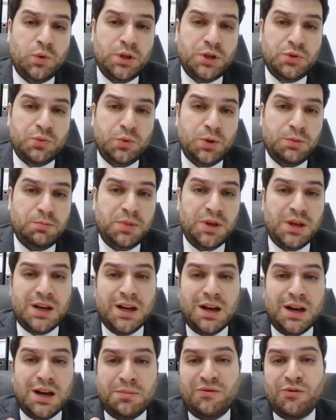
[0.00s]
which would
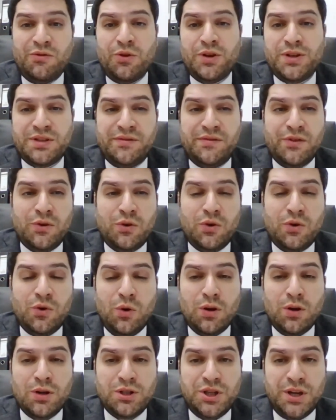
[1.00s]
become a voice of
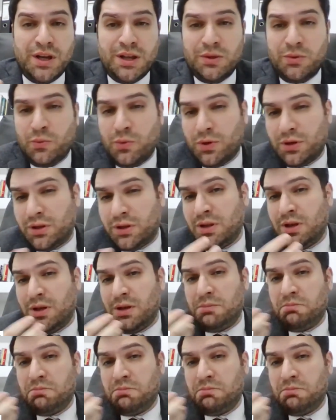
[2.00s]
oncology and would